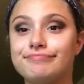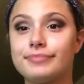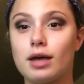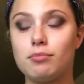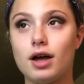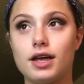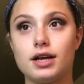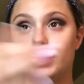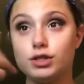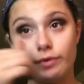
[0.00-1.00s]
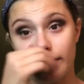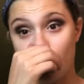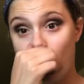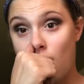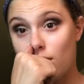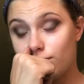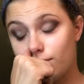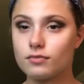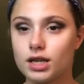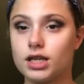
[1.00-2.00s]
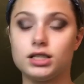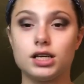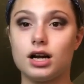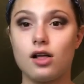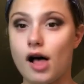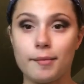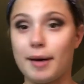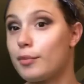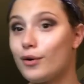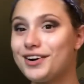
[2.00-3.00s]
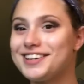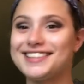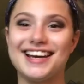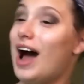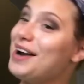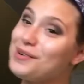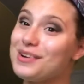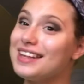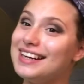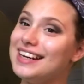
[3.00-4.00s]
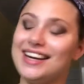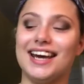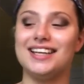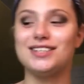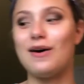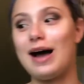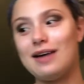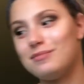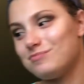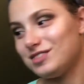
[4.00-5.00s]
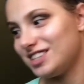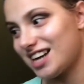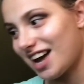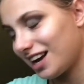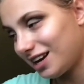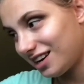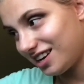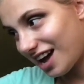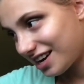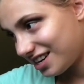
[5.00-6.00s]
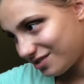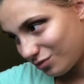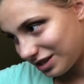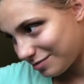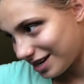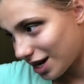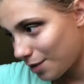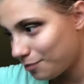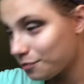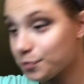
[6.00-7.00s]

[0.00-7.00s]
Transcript: I'm probably going to sweat it off. It's going to clog my pores. Like, I don't really need it, so I'm just not gonna waste my time.